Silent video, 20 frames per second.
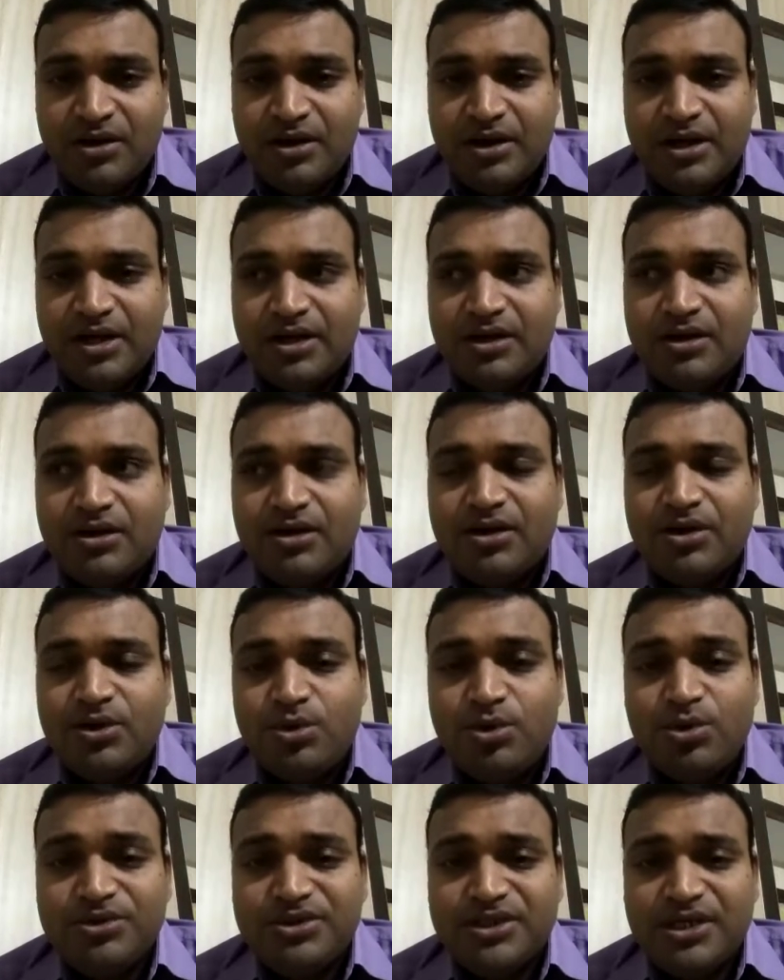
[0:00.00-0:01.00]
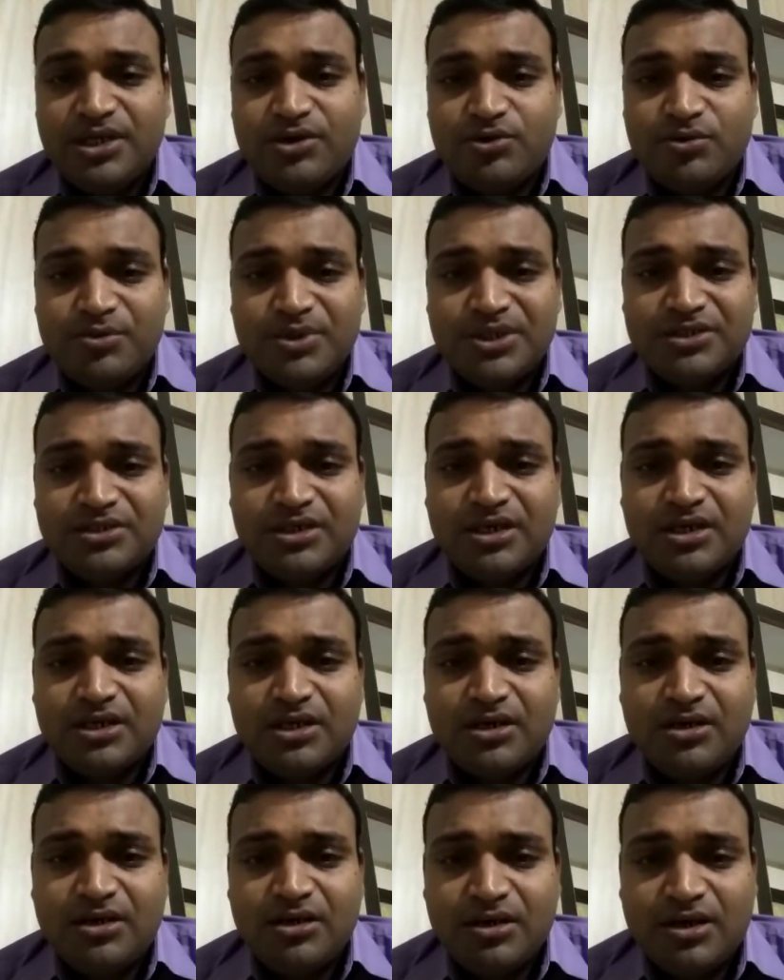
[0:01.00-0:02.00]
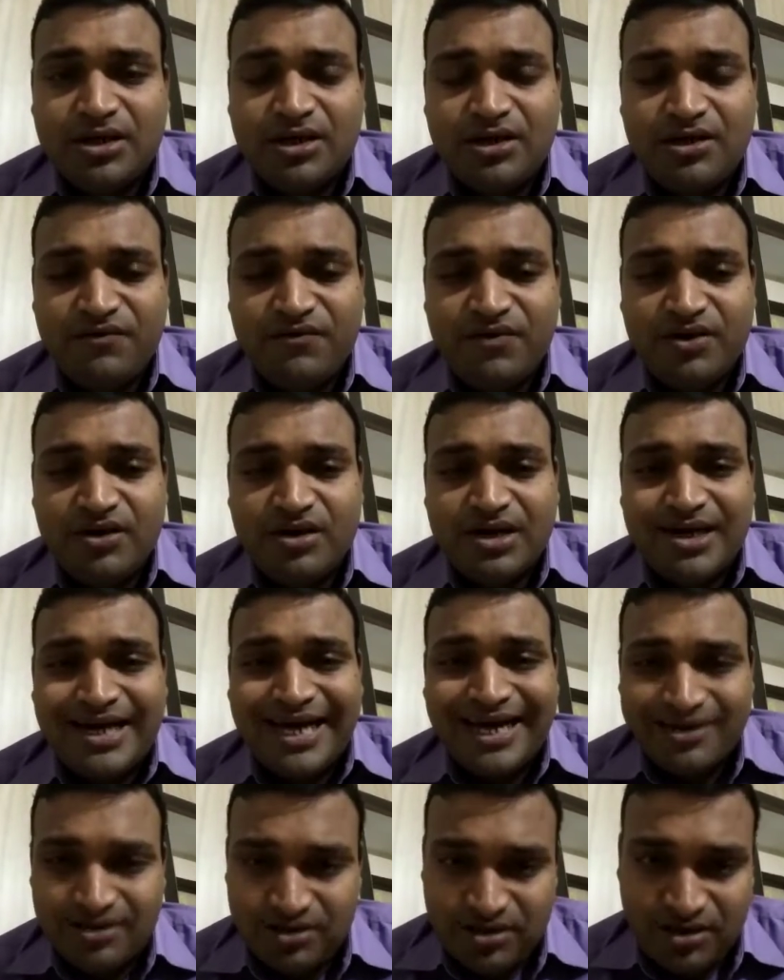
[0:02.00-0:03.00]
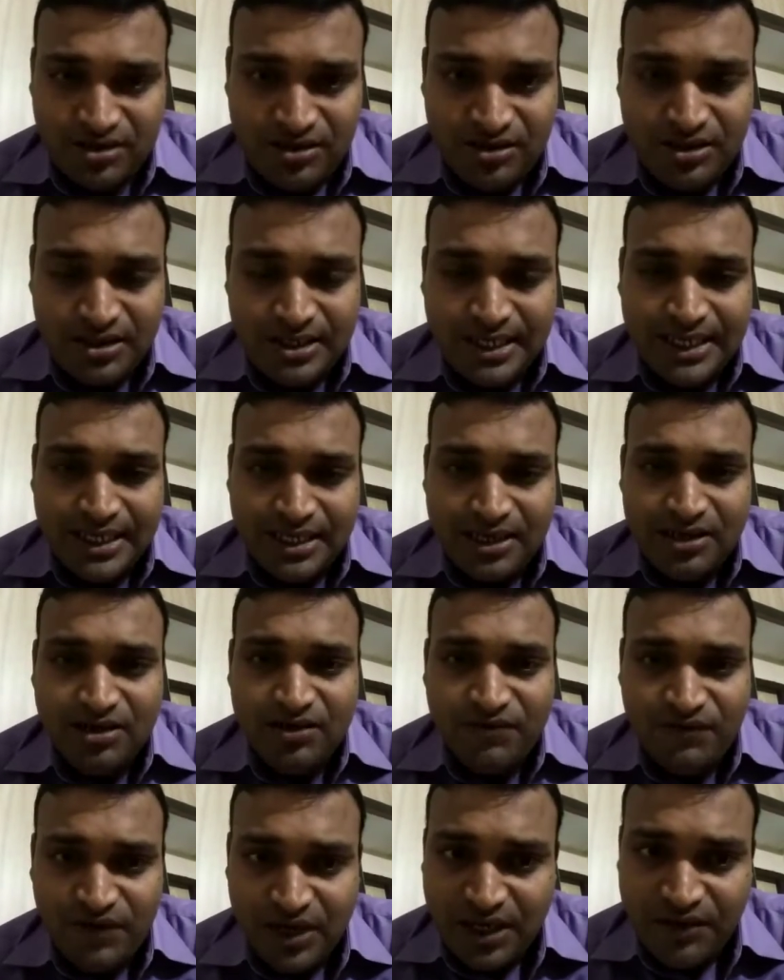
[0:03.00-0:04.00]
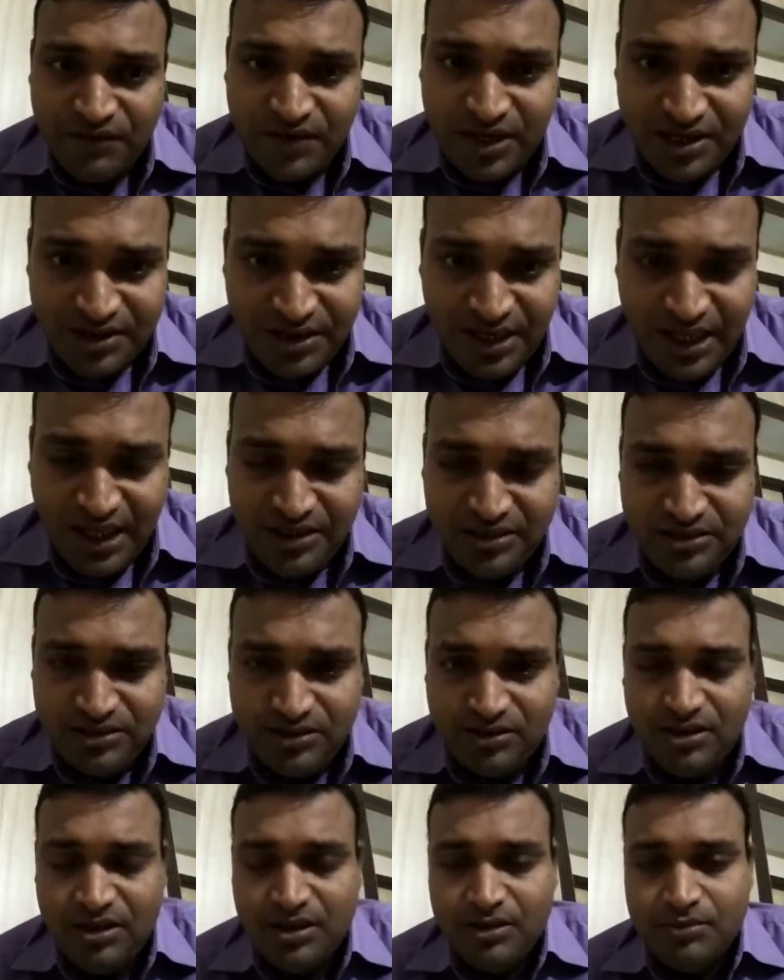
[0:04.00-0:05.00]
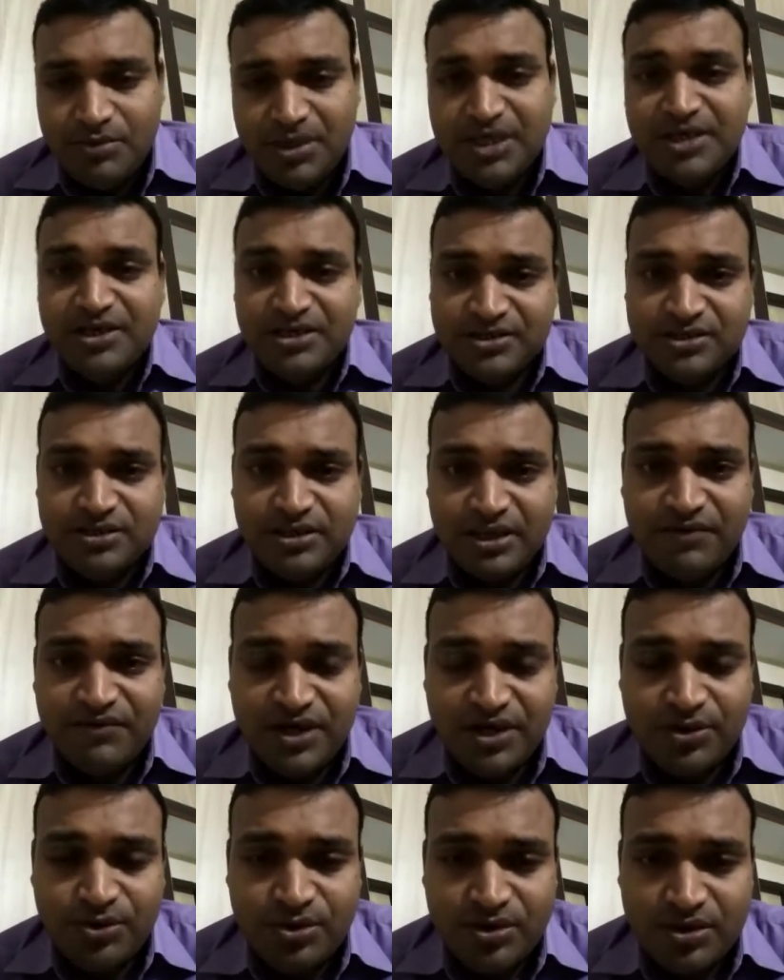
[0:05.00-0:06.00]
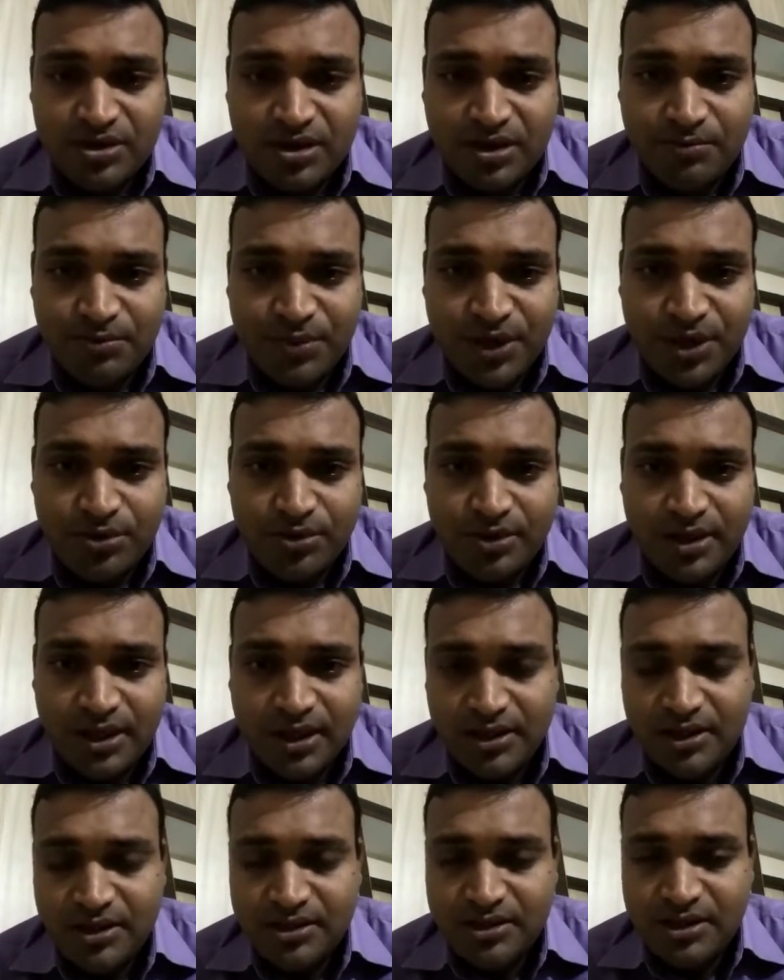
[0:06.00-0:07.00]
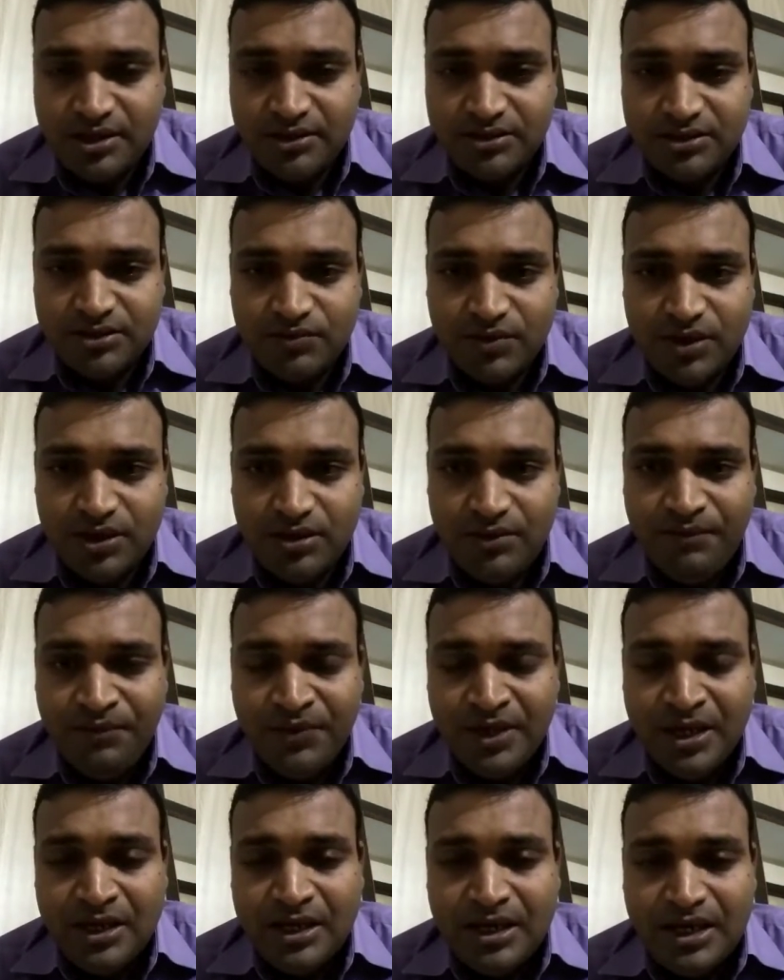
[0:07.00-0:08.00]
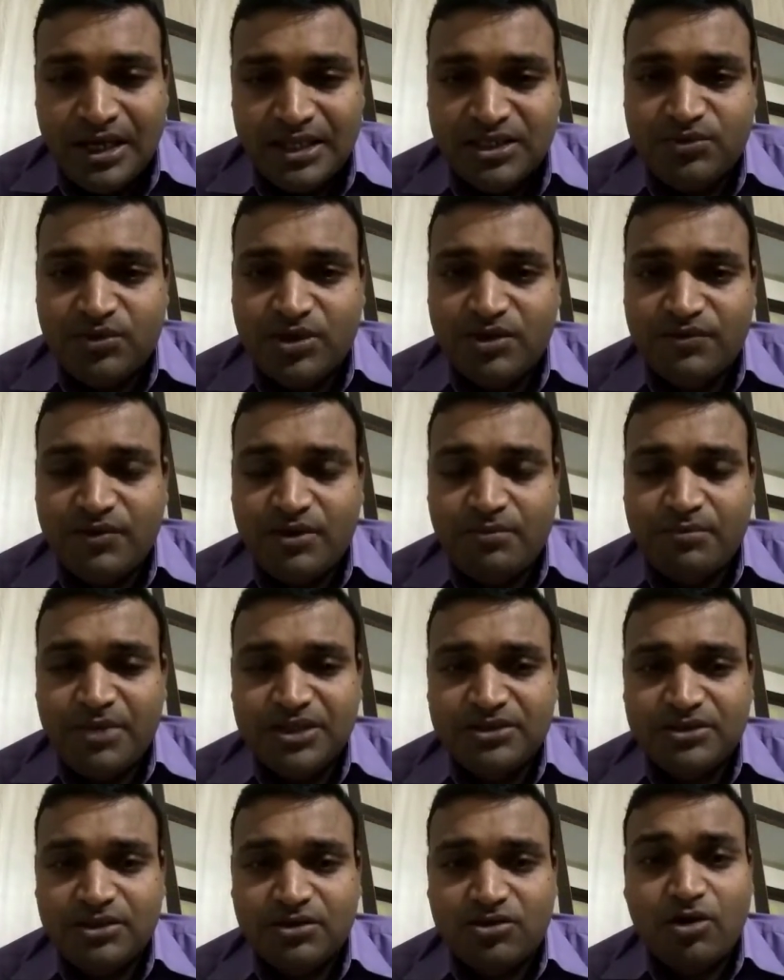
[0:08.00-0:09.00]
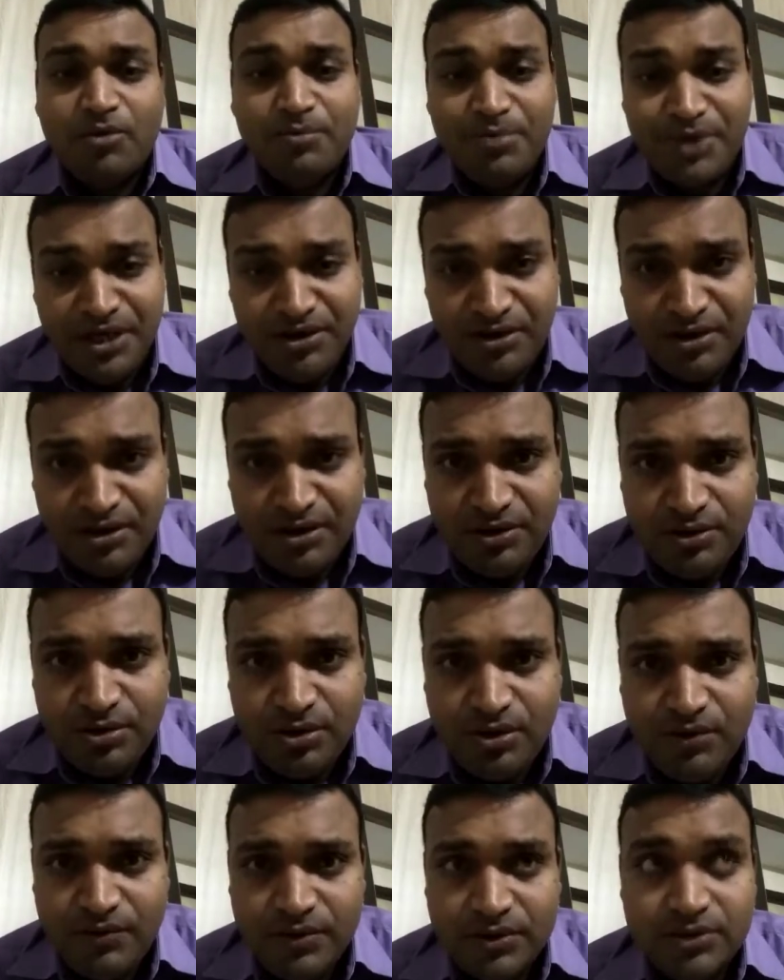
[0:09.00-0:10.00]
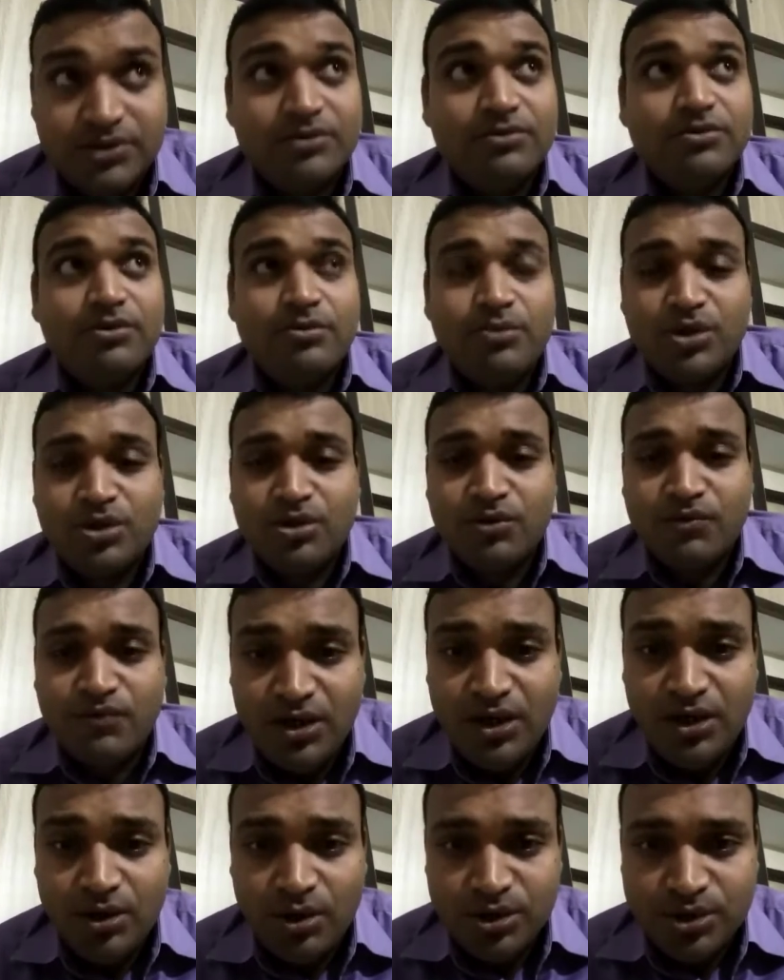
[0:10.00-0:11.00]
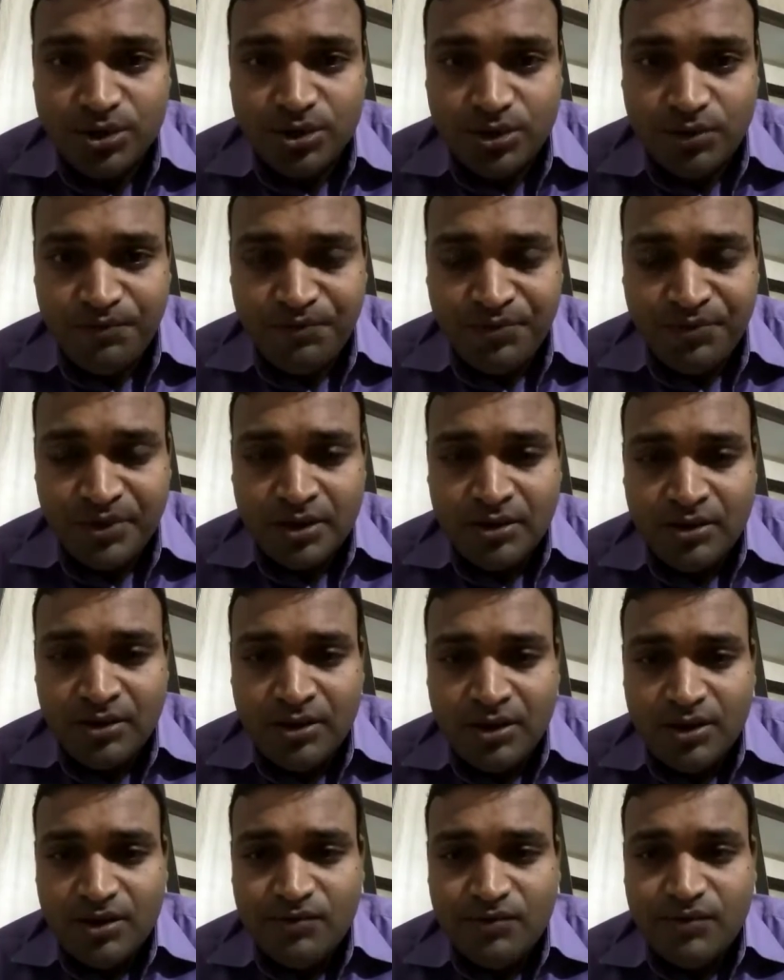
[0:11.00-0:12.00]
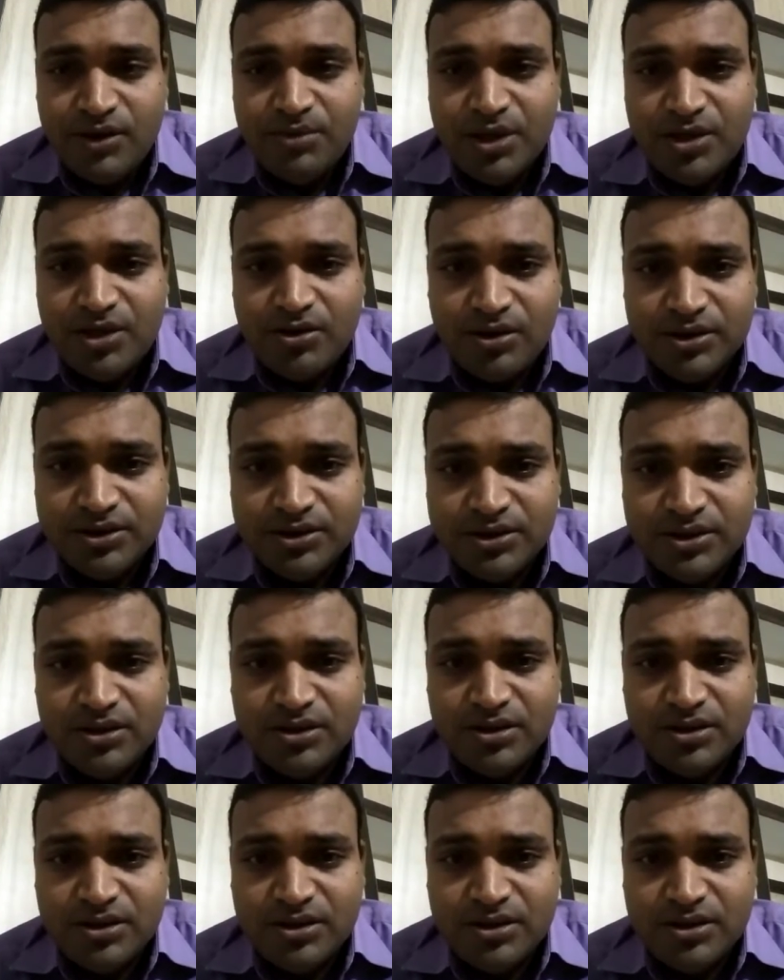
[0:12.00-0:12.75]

and you don't see a robust kind of a character in it, like color, flavor, and taste. But yes, they are very good compared to the other things world, and they're one of the best competitor to the world. So about the world also. Why? Because